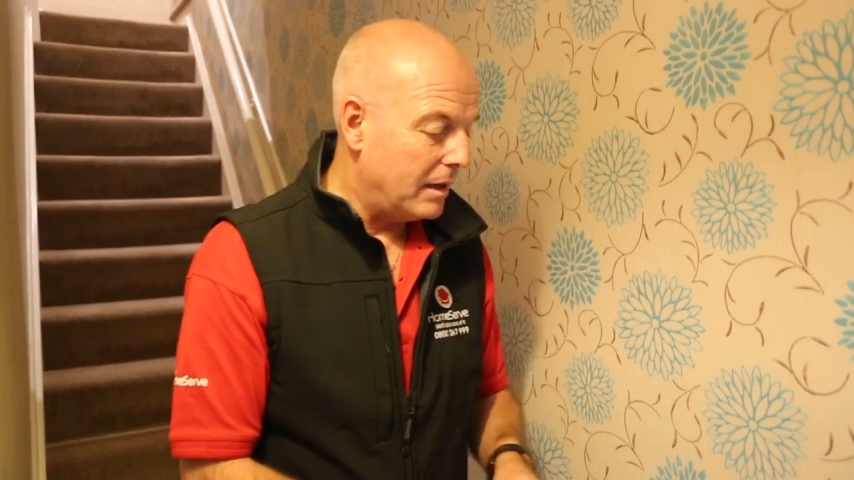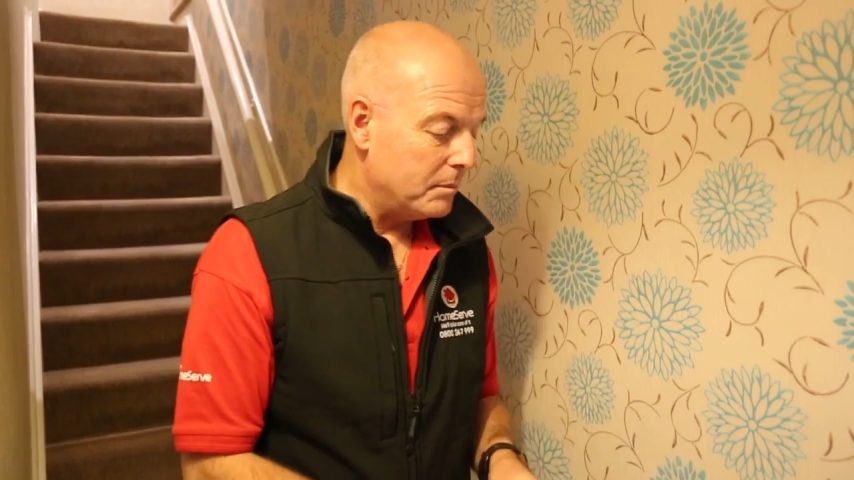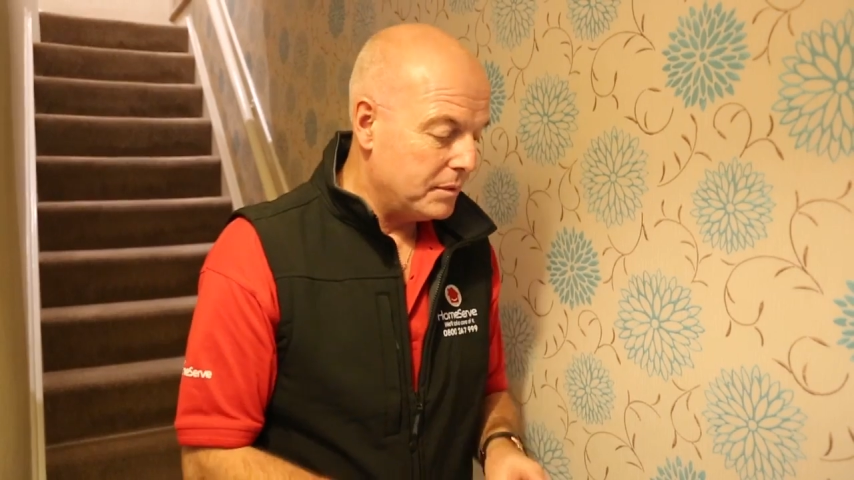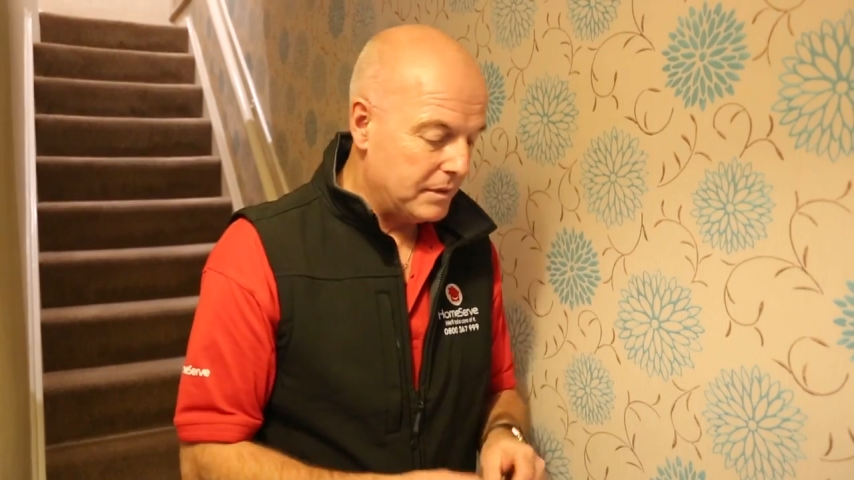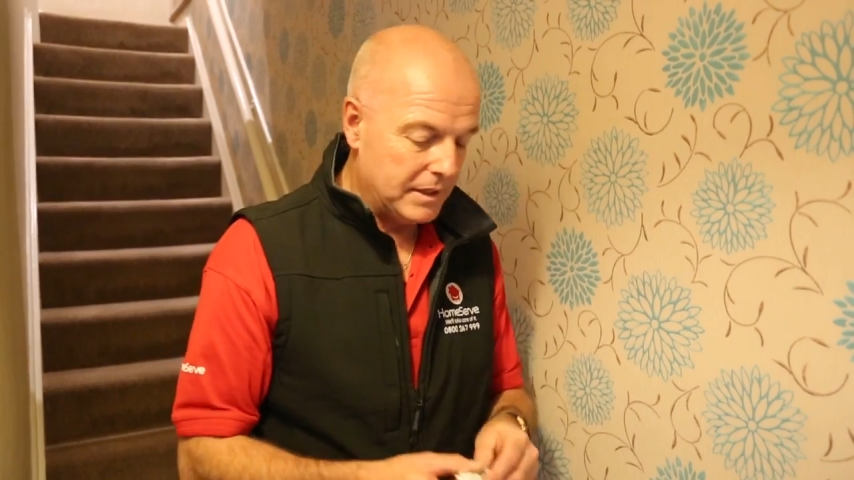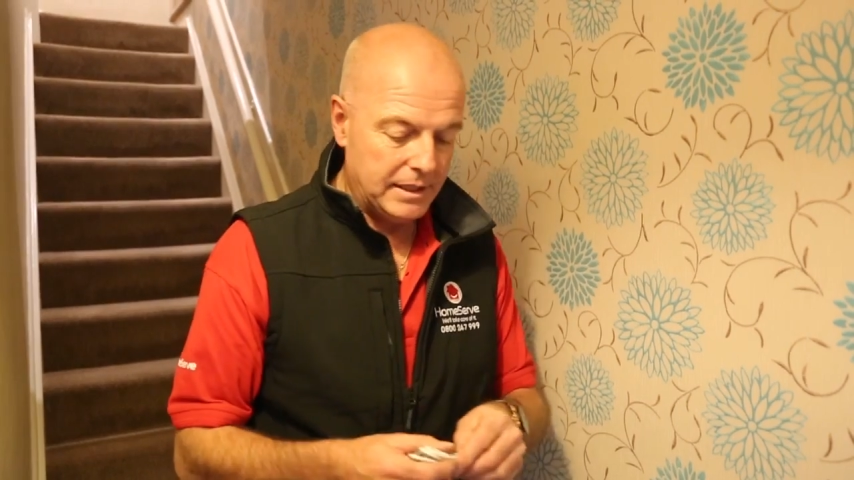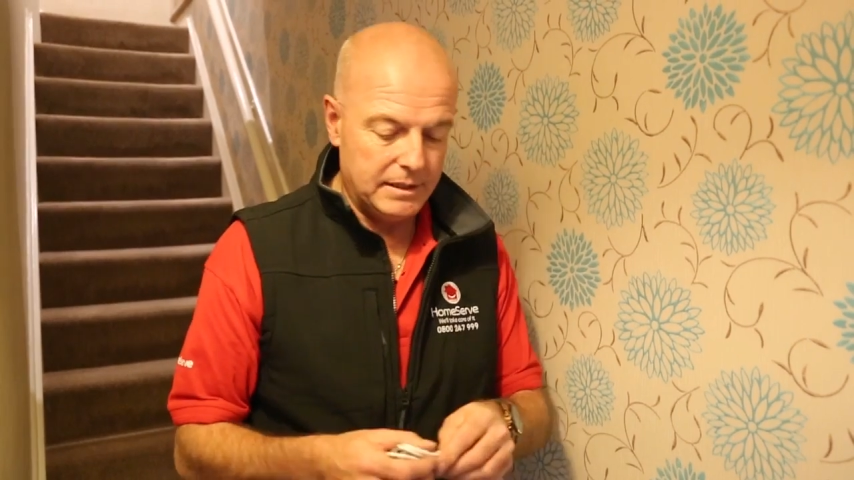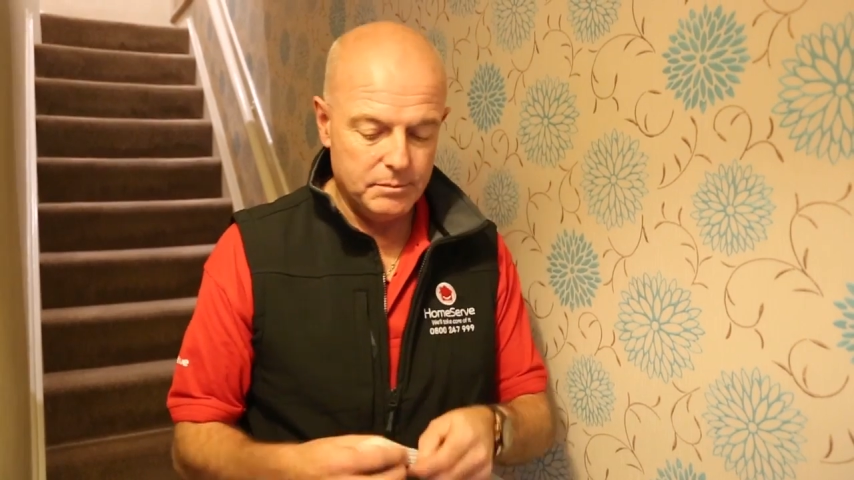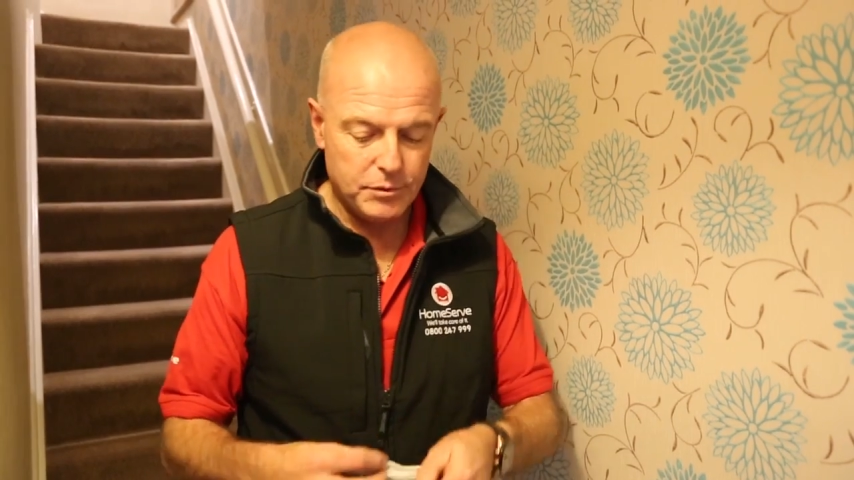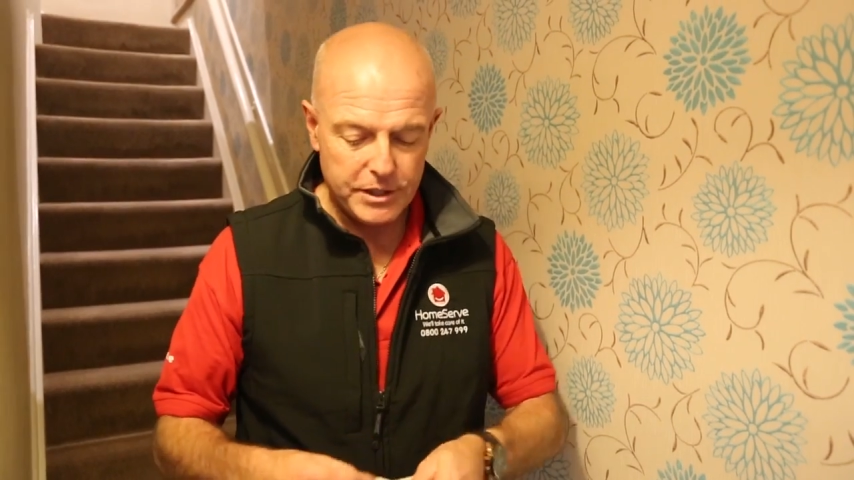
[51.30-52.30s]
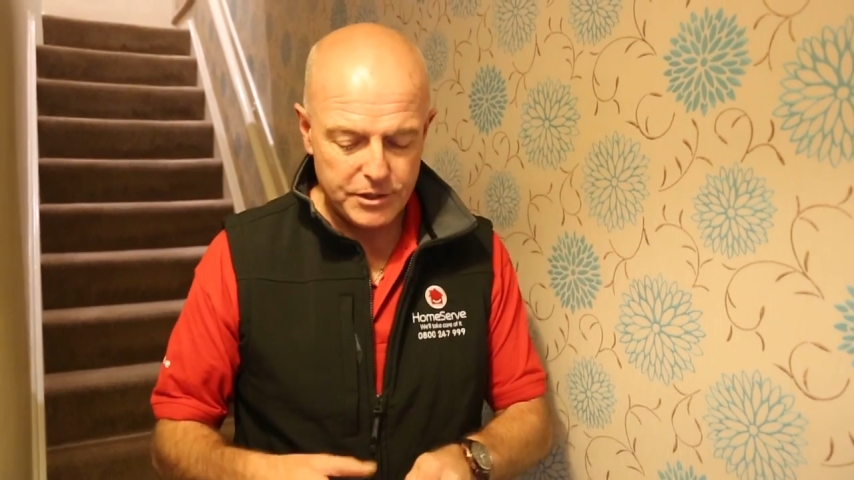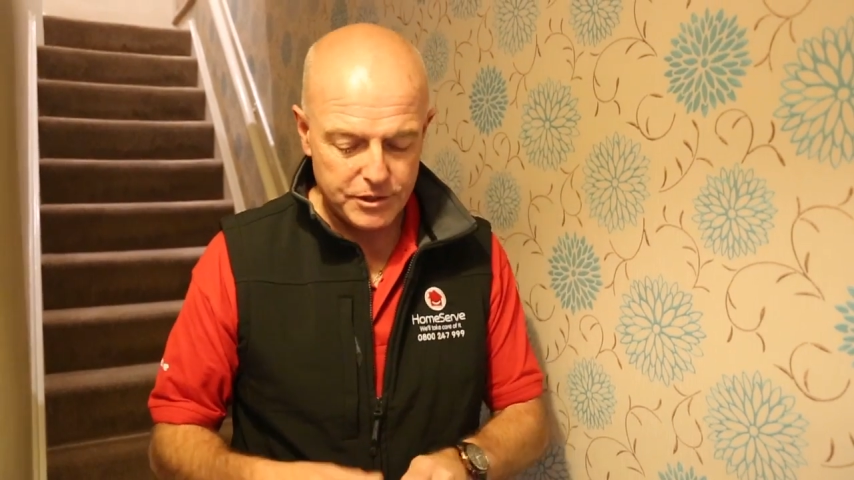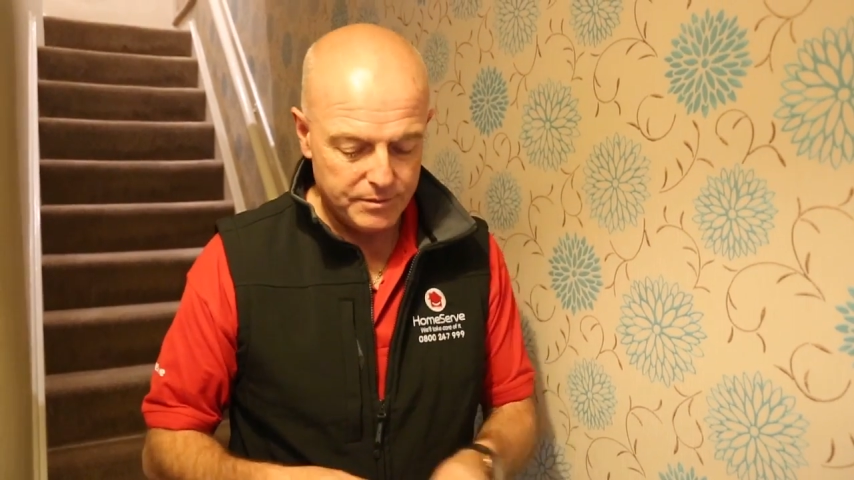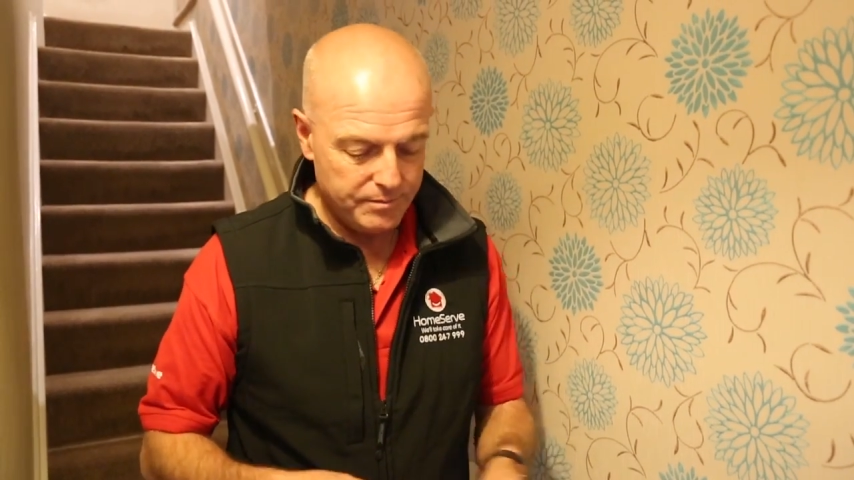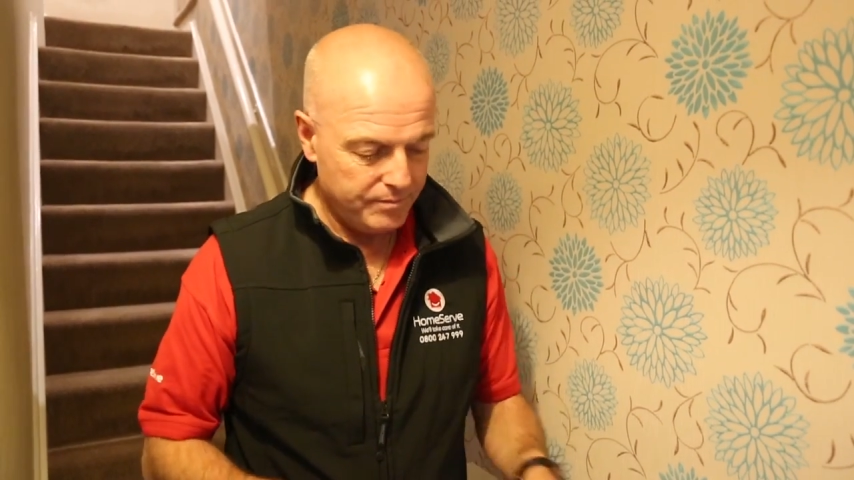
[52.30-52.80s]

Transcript: up the bridge.